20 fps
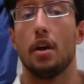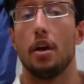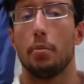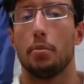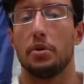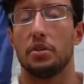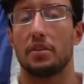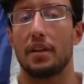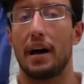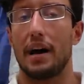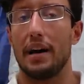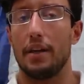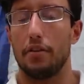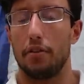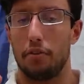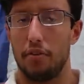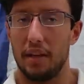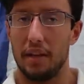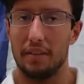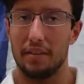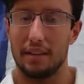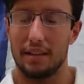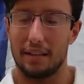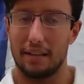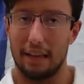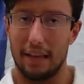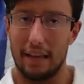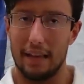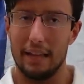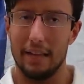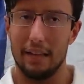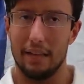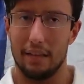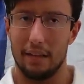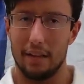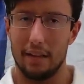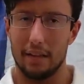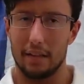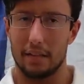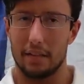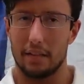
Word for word: But I think that in this,